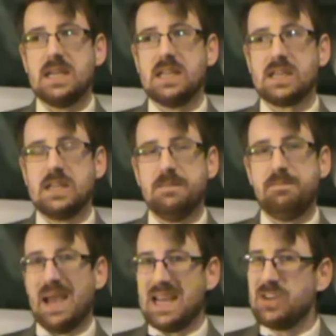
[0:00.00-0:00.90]
kind
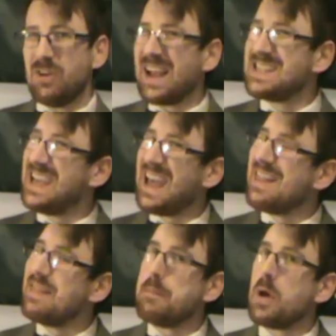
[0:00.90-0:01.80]
of better at it
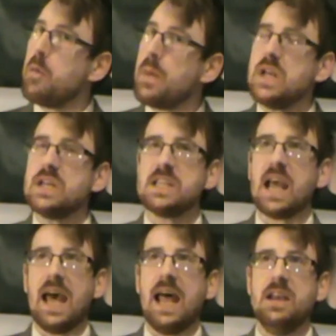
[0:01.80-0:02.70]
at the moment,
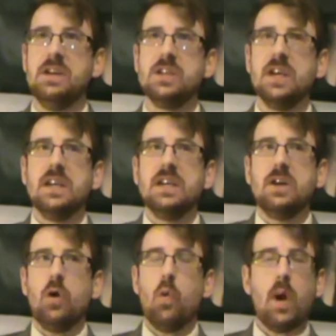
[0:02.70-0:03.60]
and
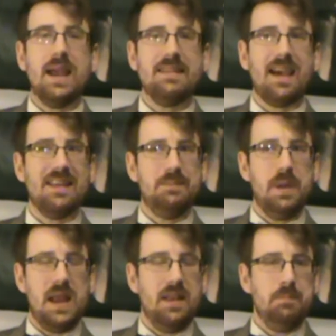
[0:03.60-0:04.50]
always has
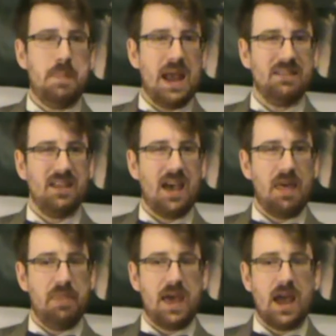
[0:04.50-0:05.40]
been better
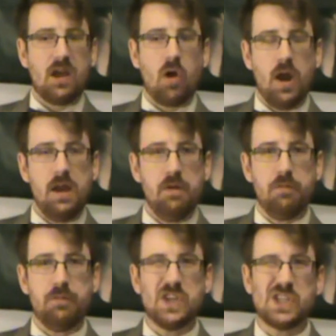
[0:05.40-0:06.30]
at that kind
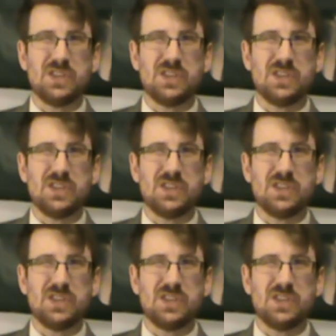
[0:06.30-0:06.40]
of